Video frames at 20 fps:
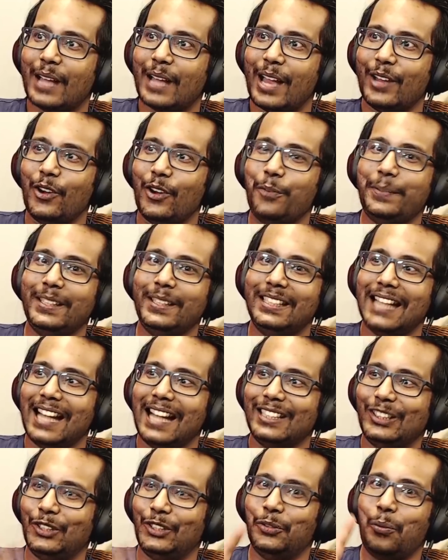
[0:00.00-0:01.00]
I hope he
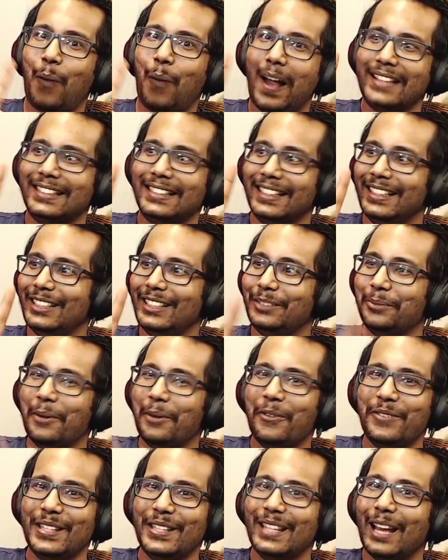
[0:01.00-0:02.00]
dies twice in this
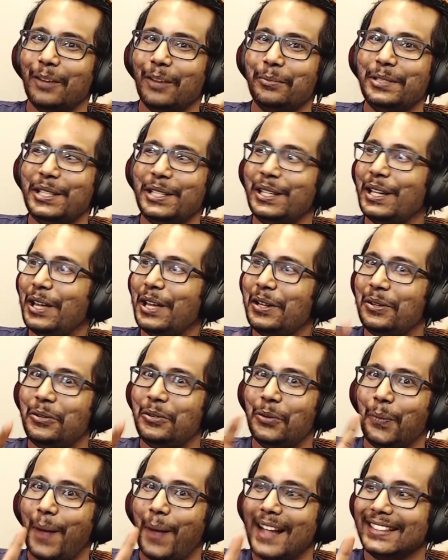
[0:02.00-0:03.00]
movie. That'll be
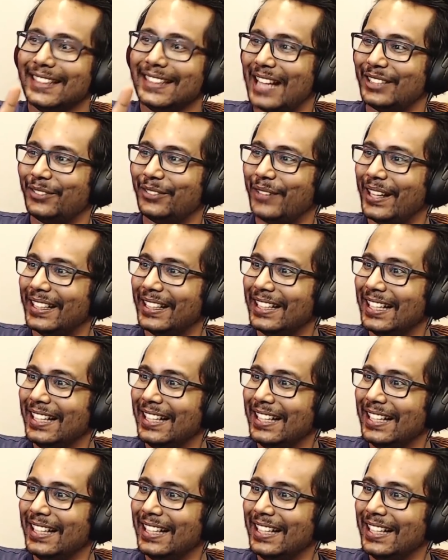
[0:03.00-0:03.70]
twice satisfying.